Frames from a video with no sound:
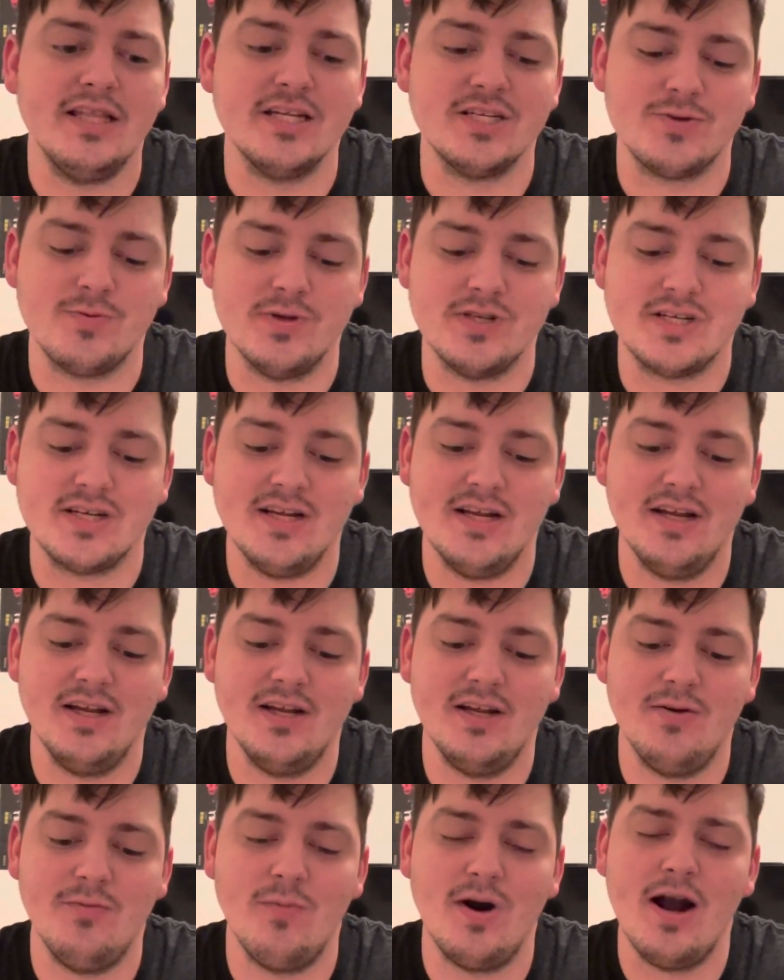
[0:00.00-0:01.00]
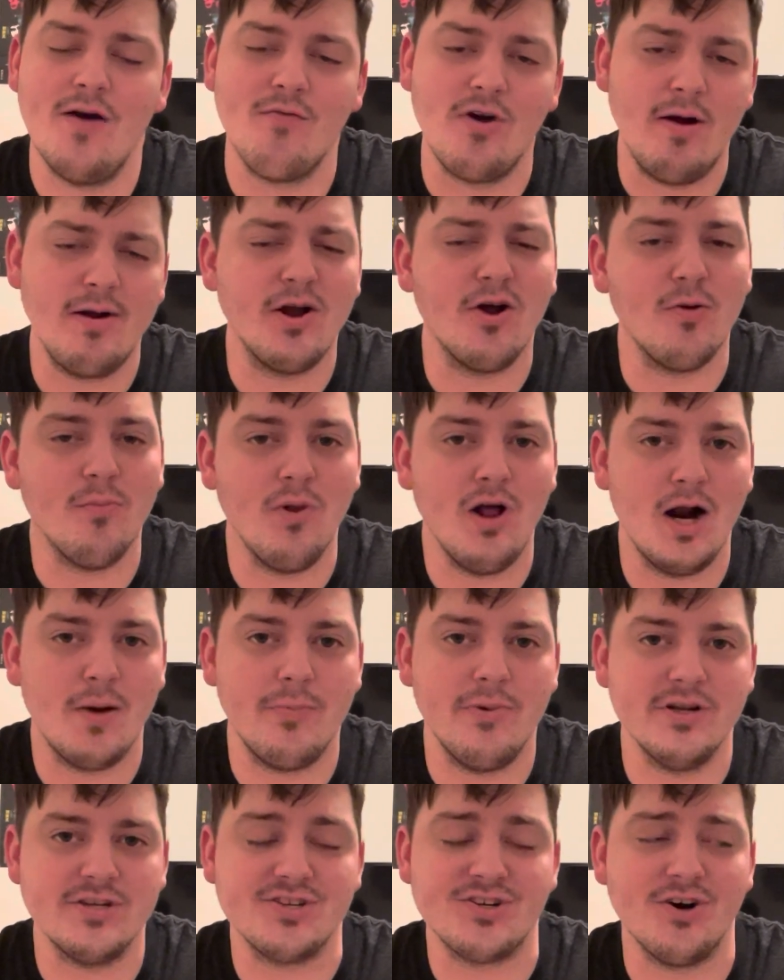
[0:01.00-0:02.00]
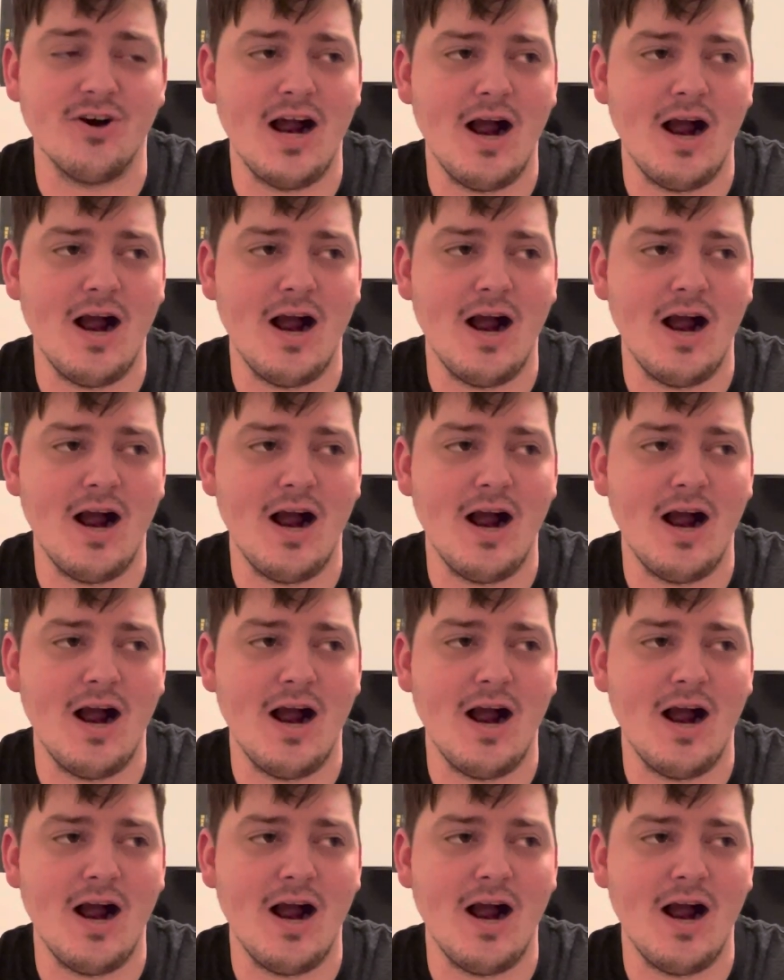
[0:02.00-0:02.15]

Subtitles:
This was, whenever I go to Blockbuster,